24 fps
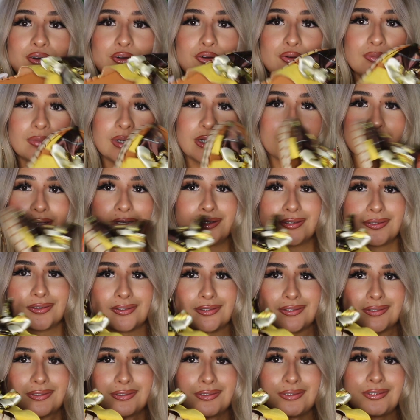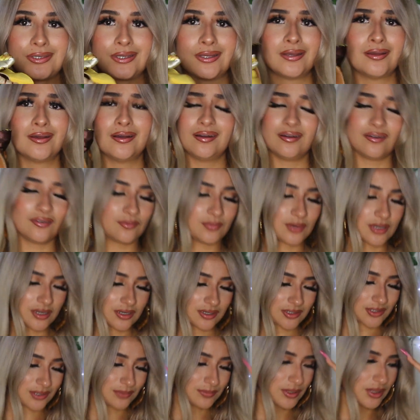Oh my gosh. Oh my
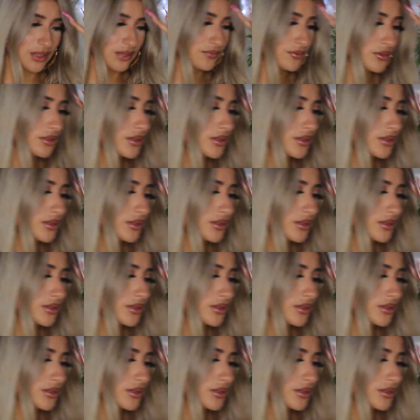gosh, I'm in love